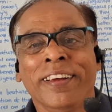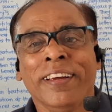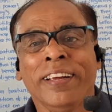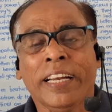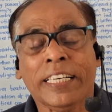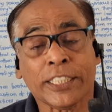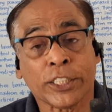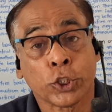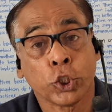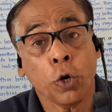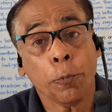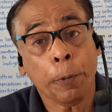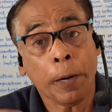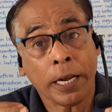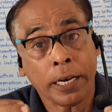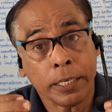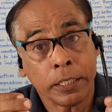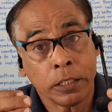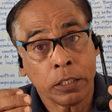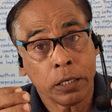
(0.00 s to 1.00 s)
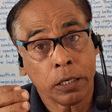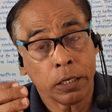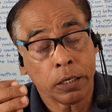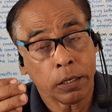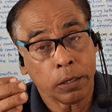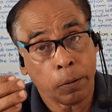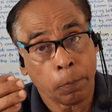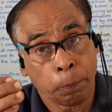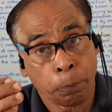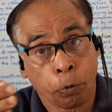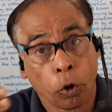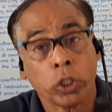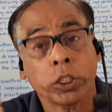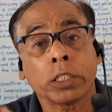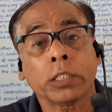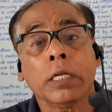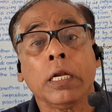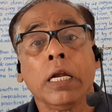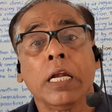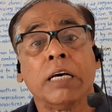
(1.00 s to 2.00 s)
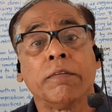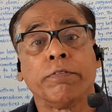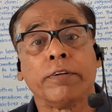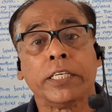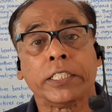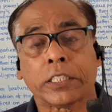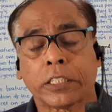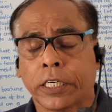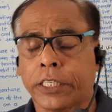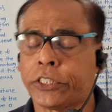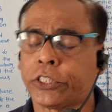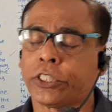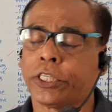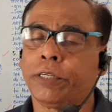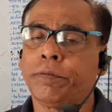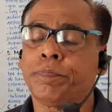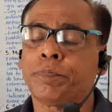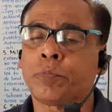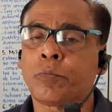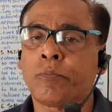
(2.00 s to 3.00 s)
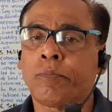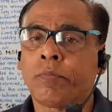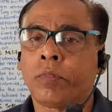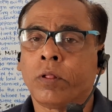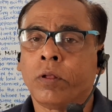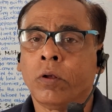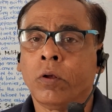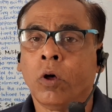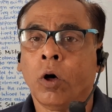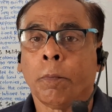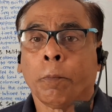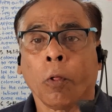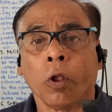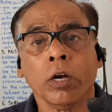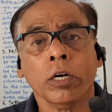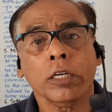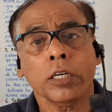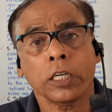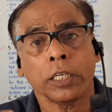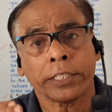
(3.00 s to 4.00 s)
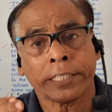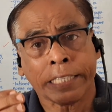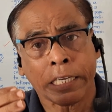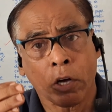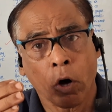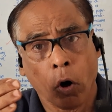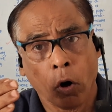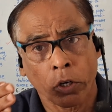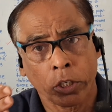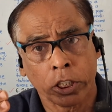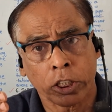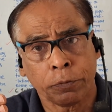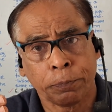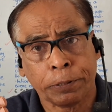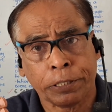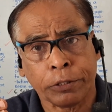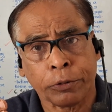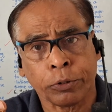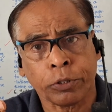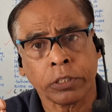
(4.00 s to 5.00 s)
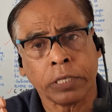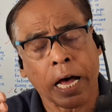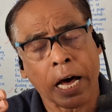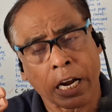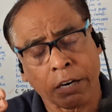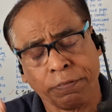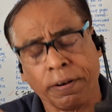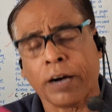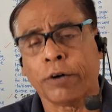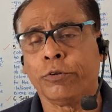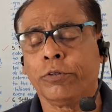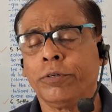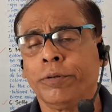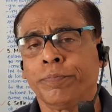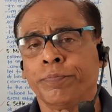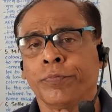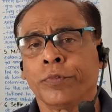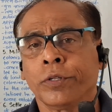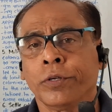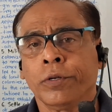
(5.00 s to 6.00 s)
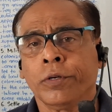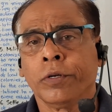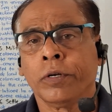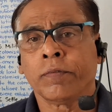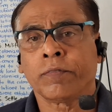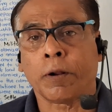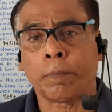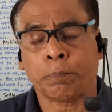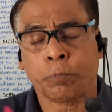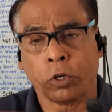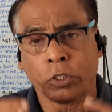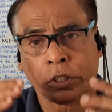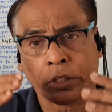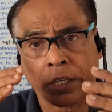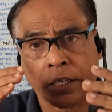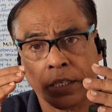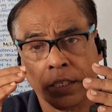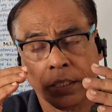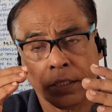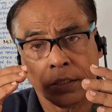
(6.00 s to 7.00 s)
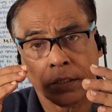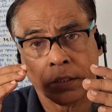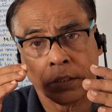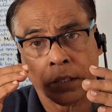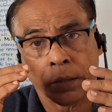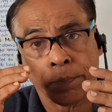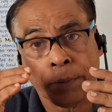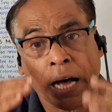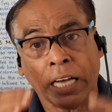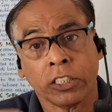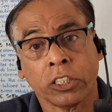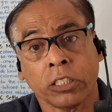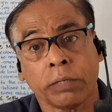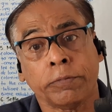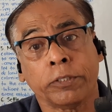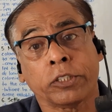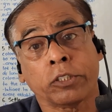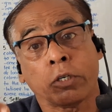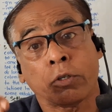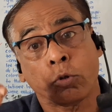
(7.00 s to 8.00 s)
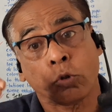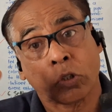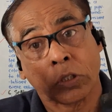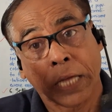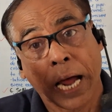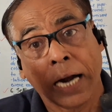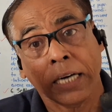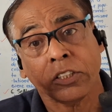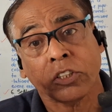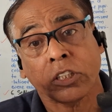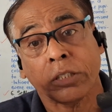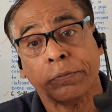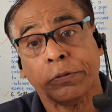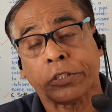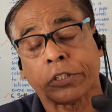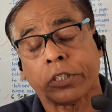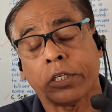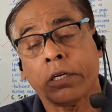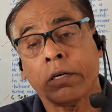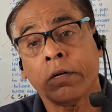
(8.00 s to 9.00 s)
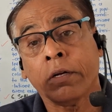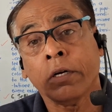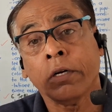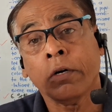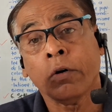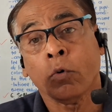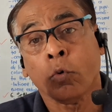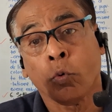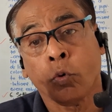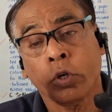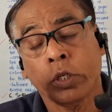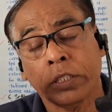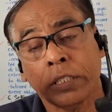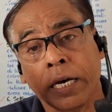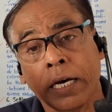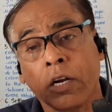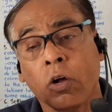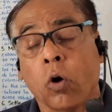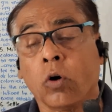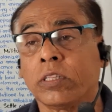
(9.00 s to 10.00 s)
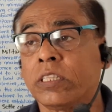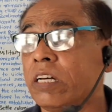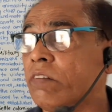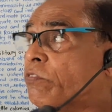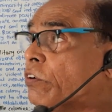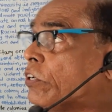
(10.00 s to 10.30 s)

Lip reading: And so far as +3 level is concerned, political science honors videos are found from +3 first semester to third semester, which are on the